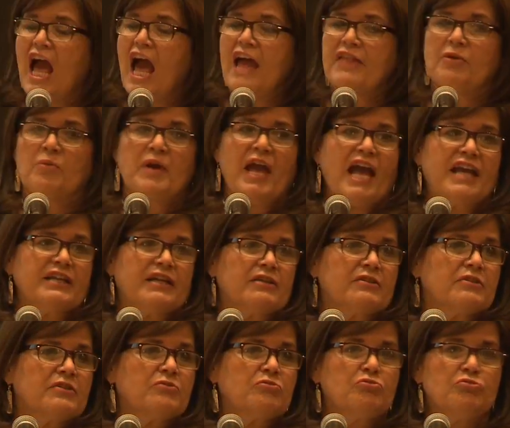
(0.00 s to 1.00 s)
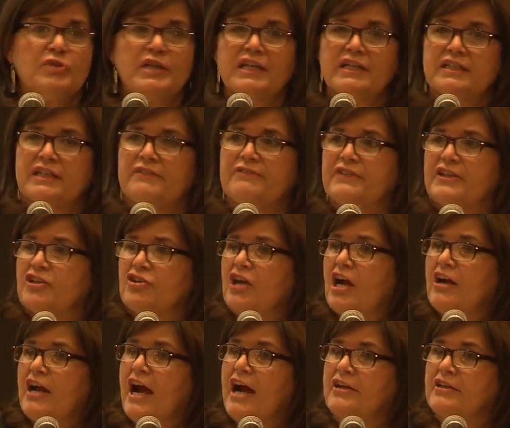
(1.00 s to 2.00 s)
and that we had to really figure
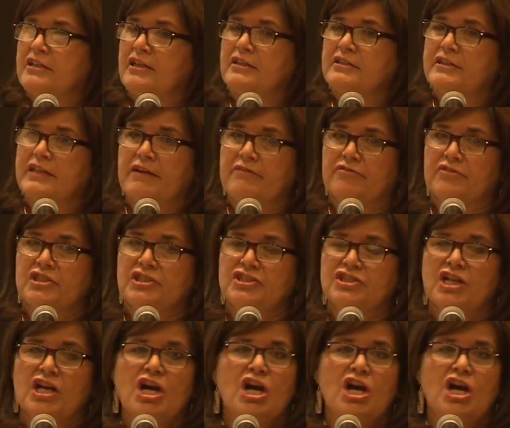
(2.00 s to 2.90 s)
out how to leverage.